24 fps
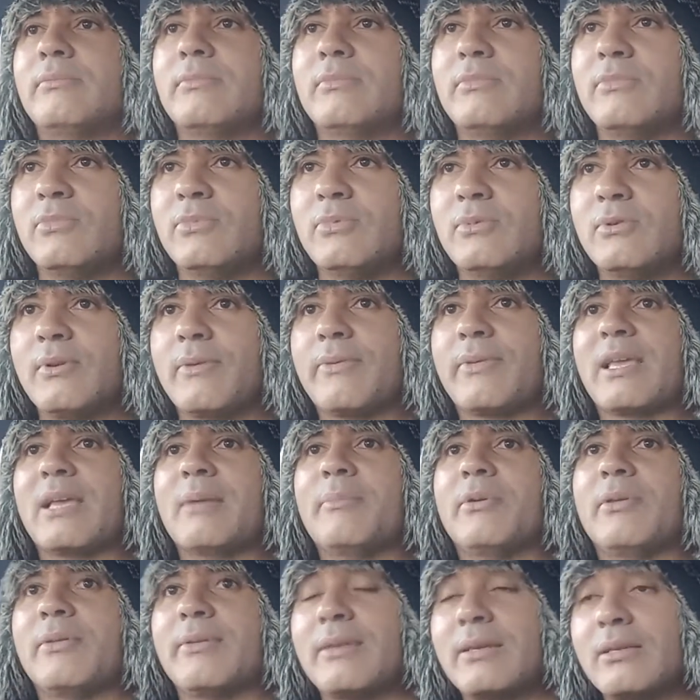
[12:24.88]
The only thing
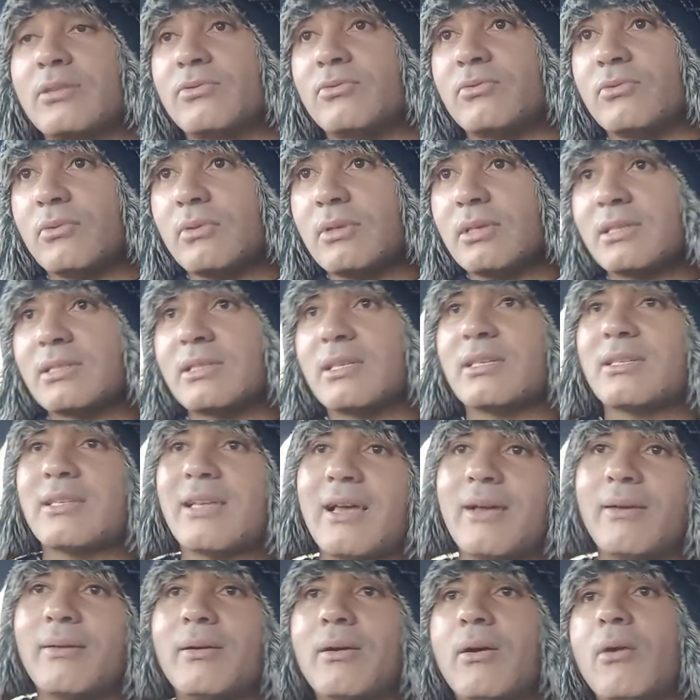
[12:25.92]
about this road is it's
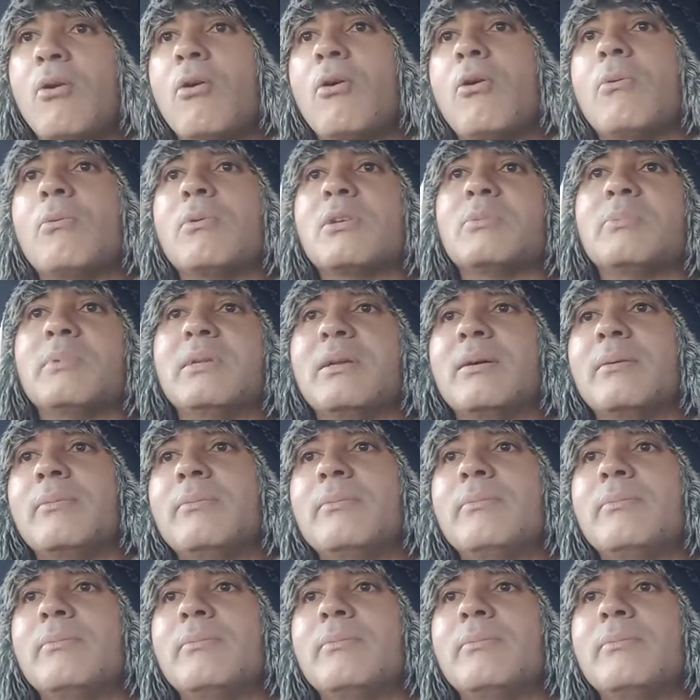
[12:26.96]
always been